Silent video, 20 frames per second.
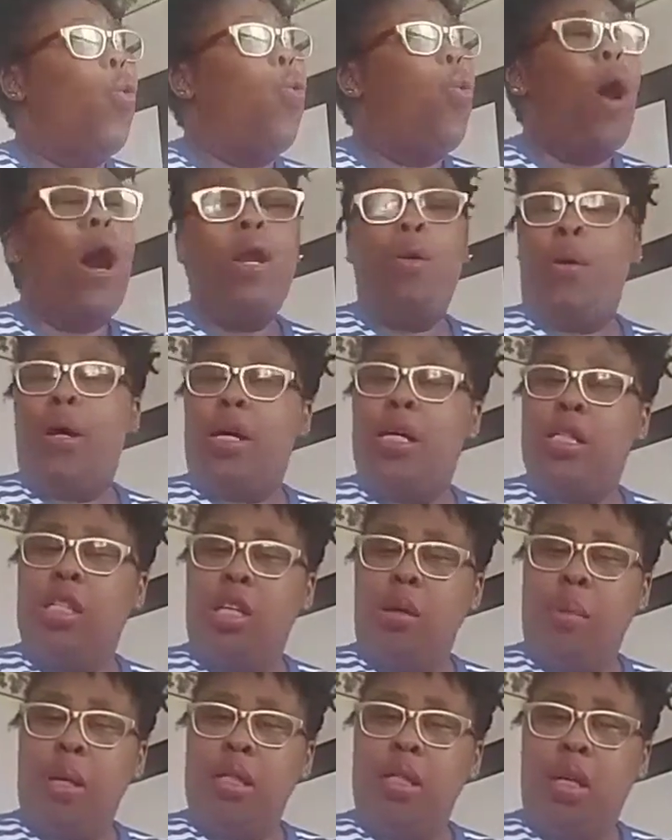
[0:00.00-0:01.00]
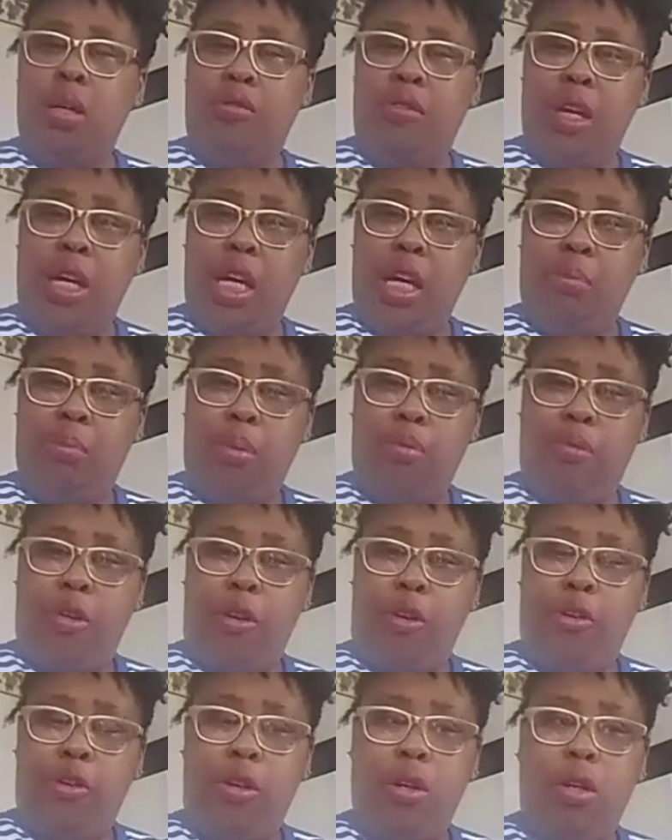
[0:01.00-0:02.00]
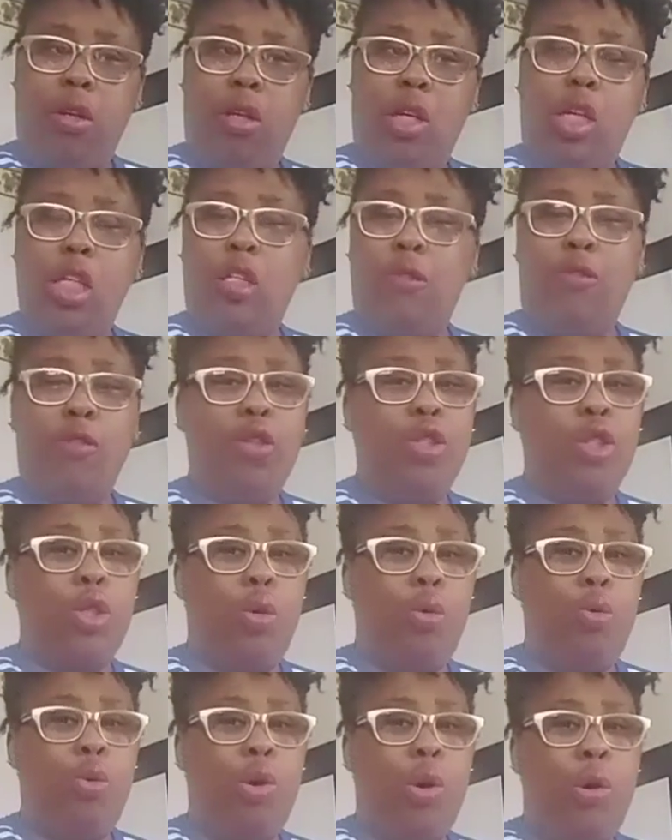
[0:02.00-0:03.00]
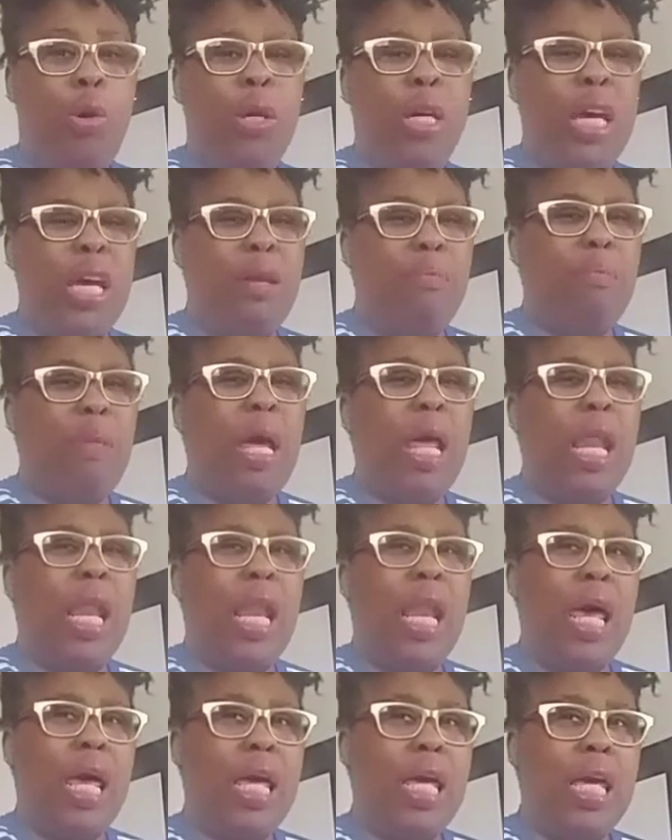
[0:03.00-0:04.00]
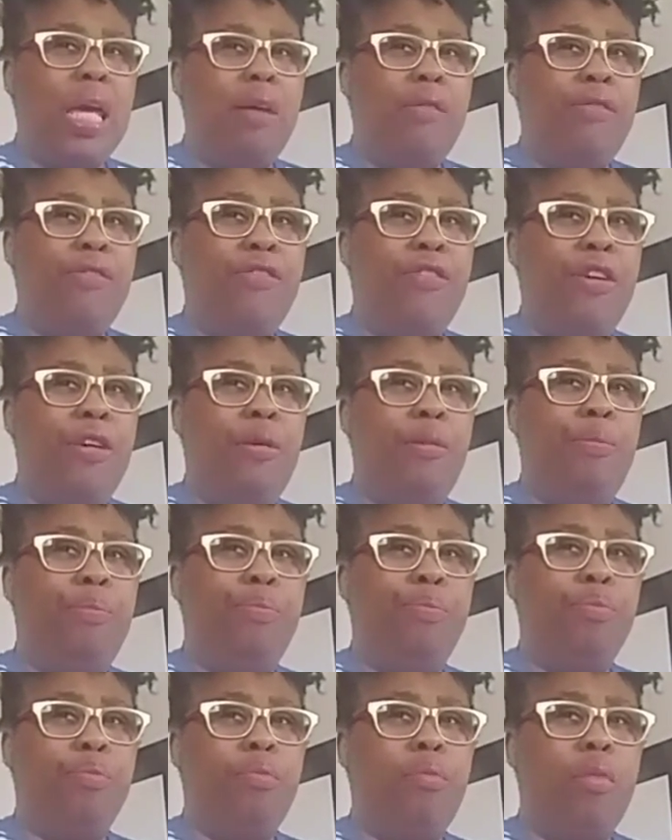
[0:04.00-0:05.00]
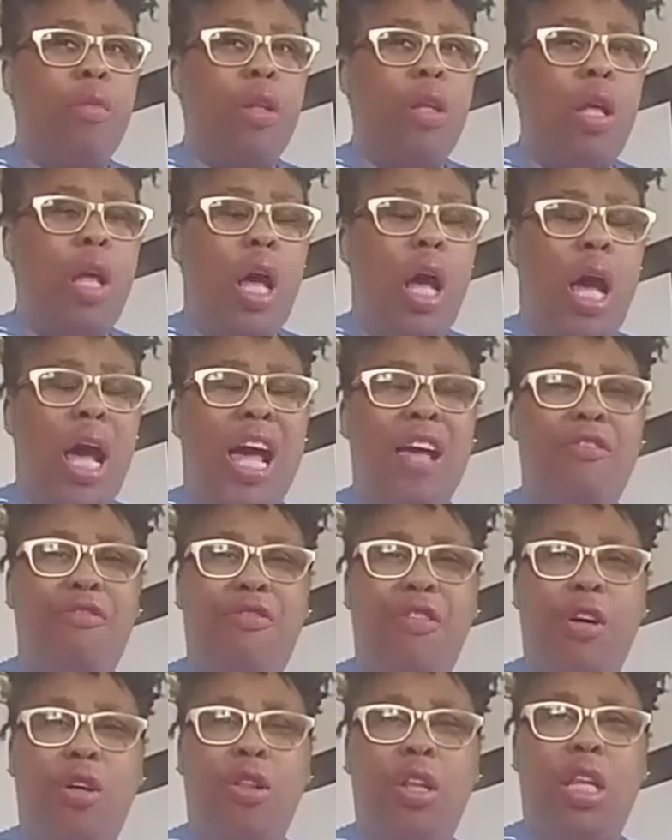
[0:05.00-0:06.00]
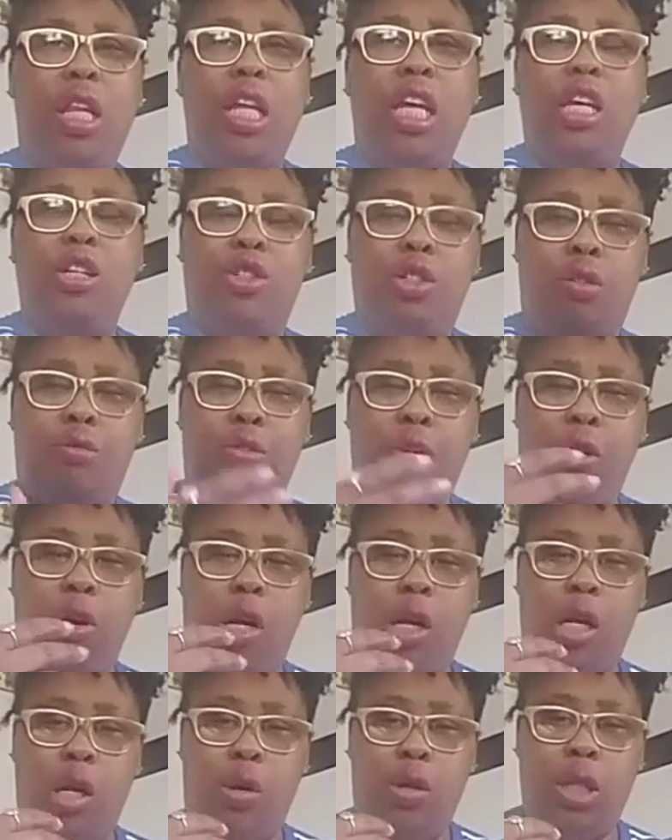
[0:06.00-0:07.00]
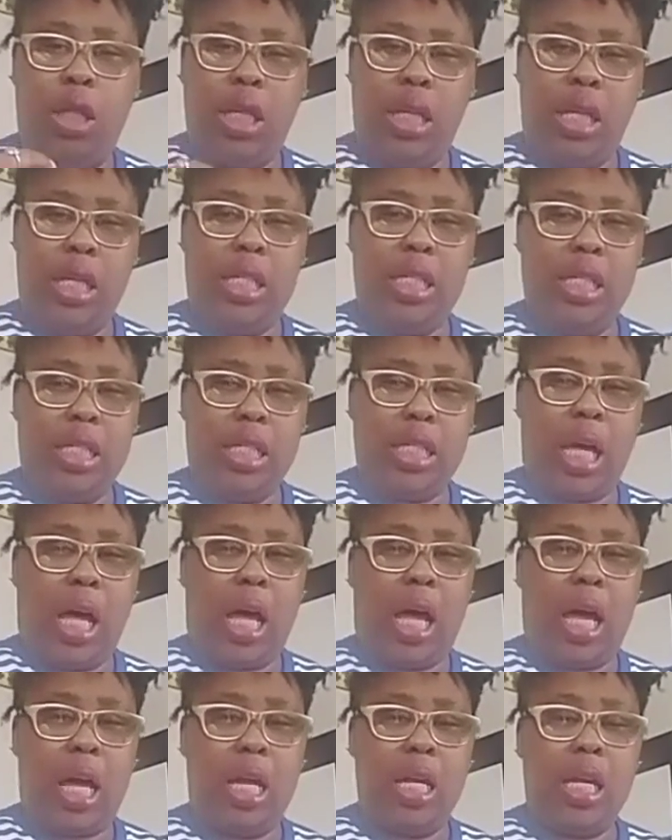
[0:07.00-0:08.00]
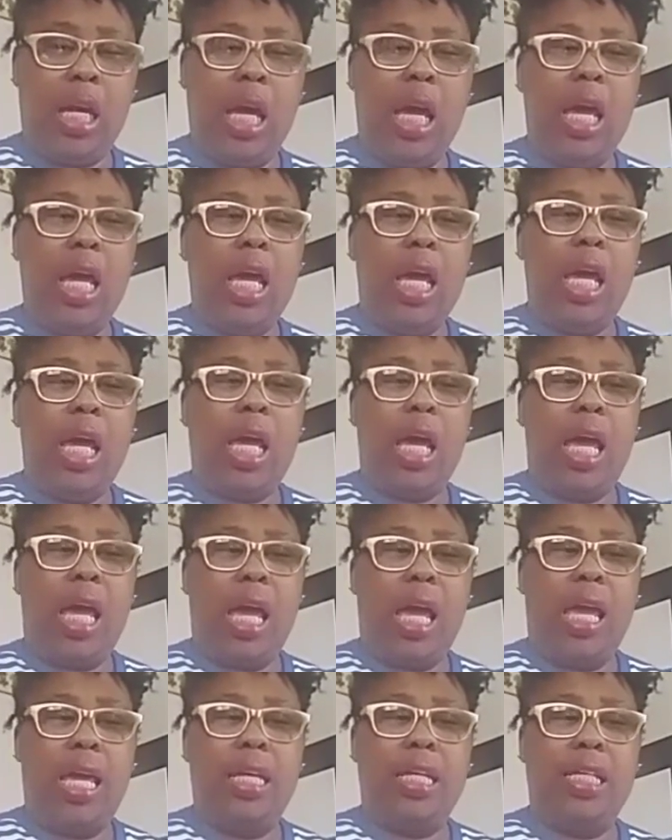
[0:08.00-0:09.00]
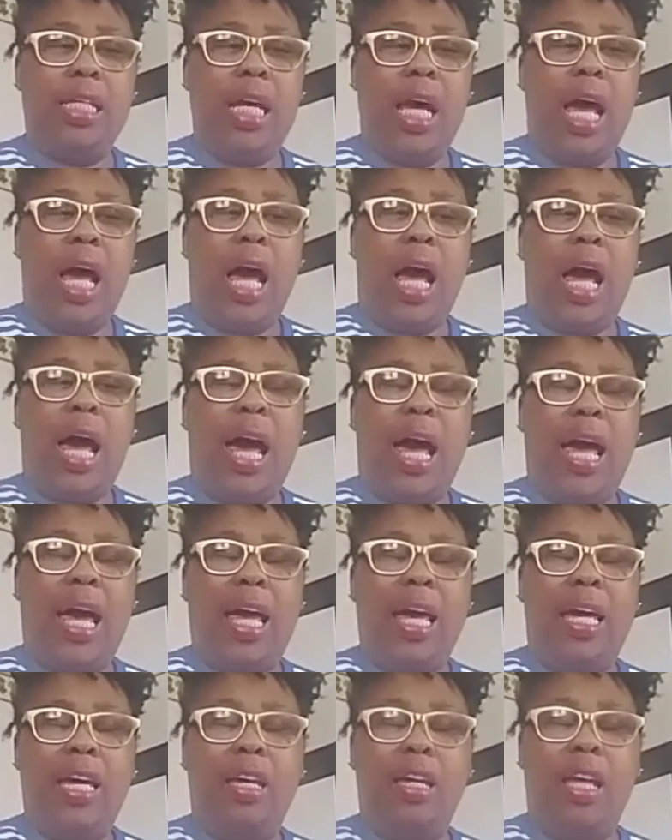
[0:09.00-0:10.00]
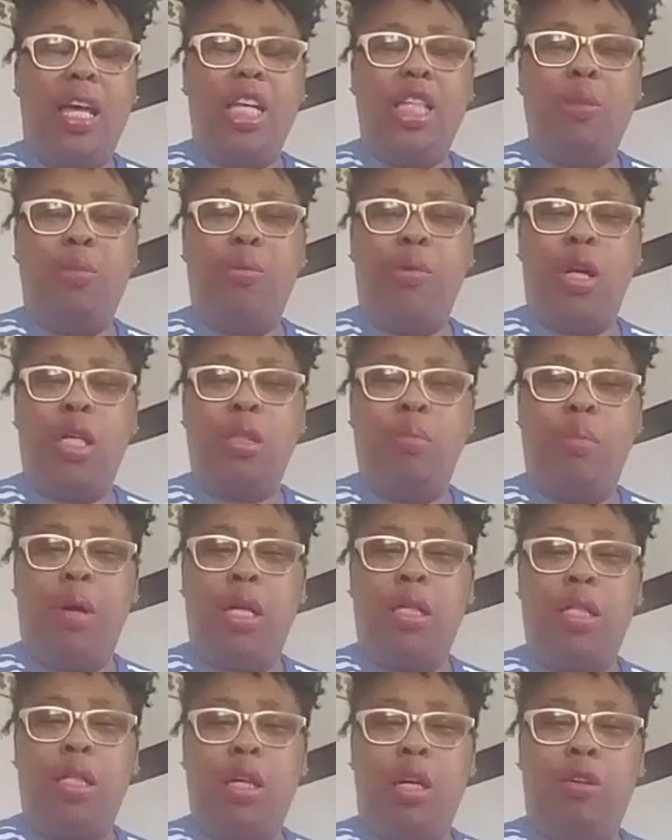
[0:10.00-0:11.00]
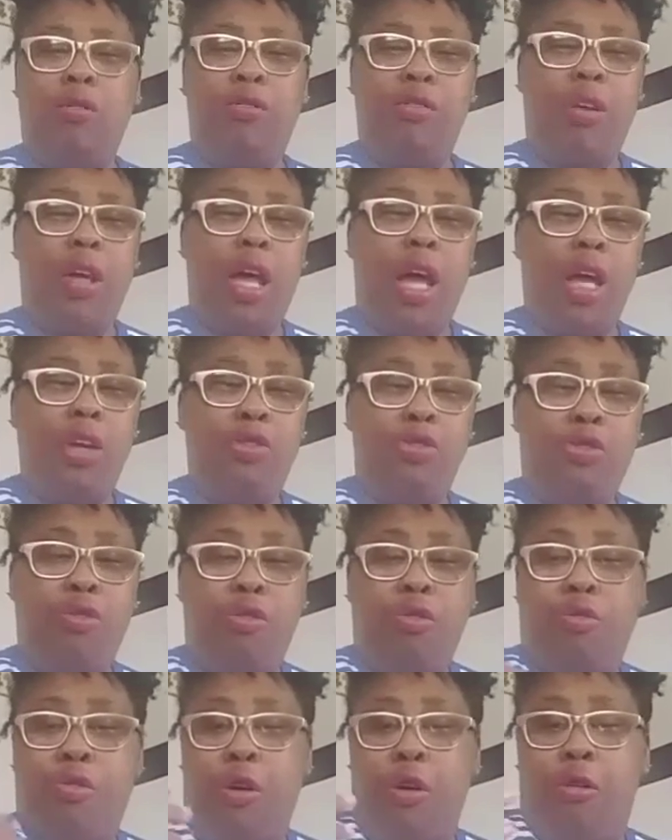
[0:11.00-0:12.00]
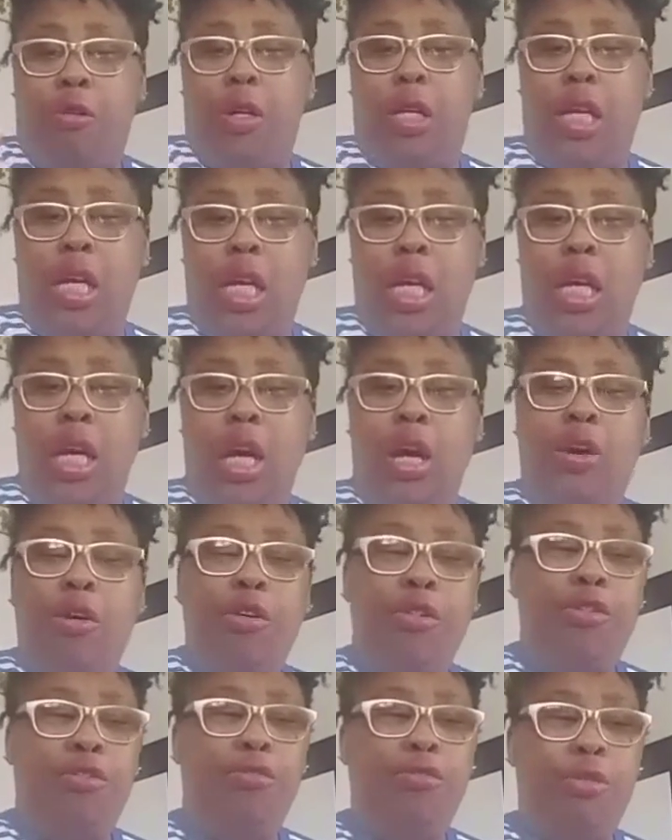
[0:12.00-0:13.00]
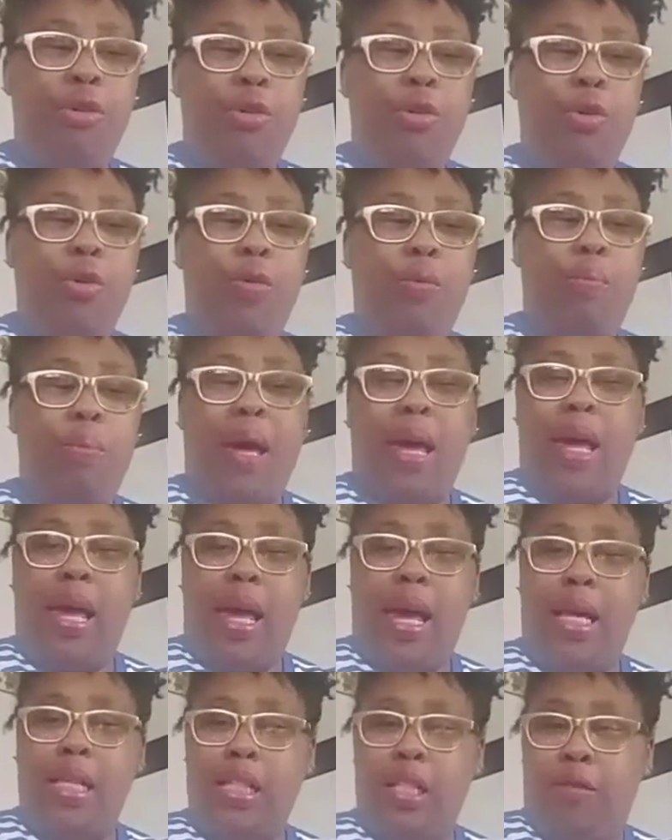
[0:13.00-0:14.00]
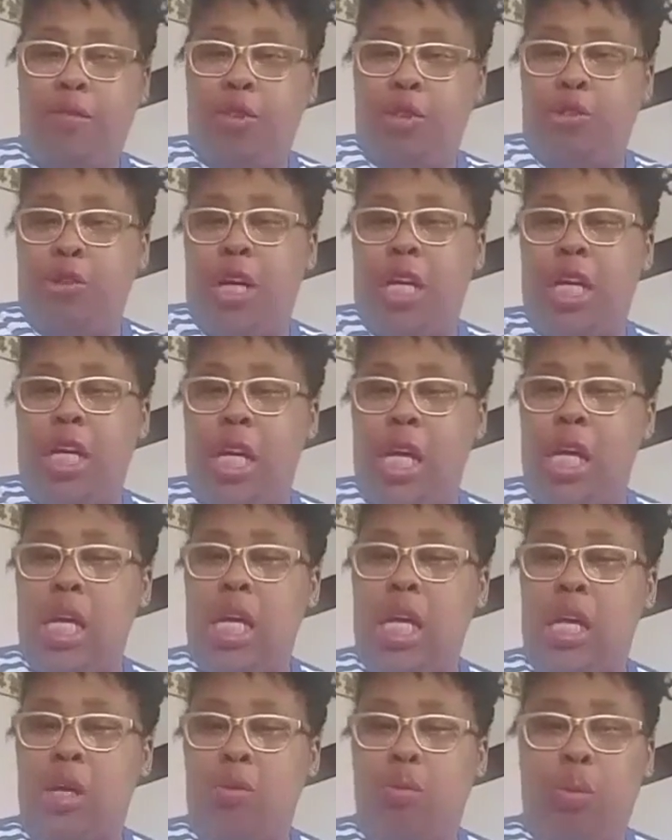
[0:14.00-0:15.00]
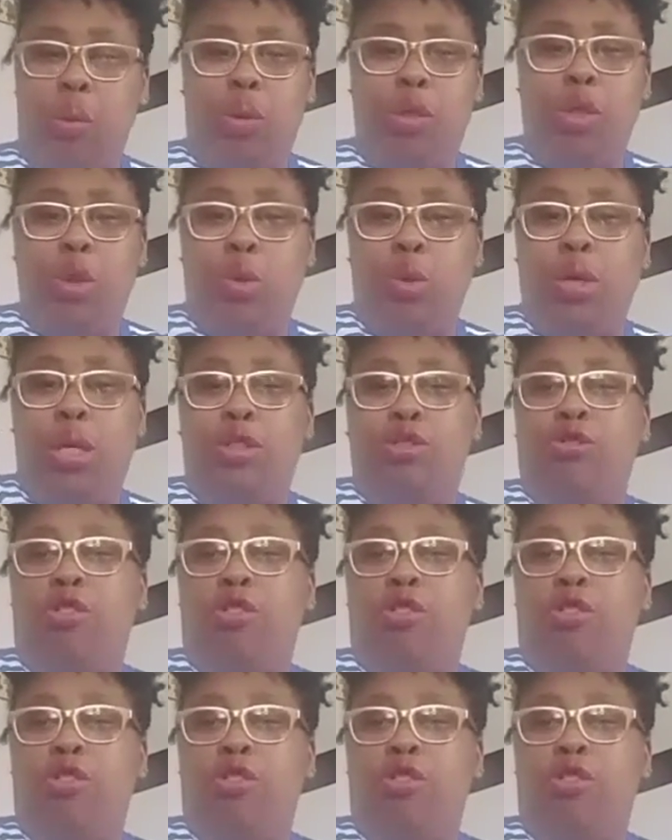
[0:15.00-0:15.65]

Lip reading: Why do I consider myself an ambivert? Because for so long in my life, I felt introverted on the inside, and I expressed myself extrovertly through my acts of drinking and doing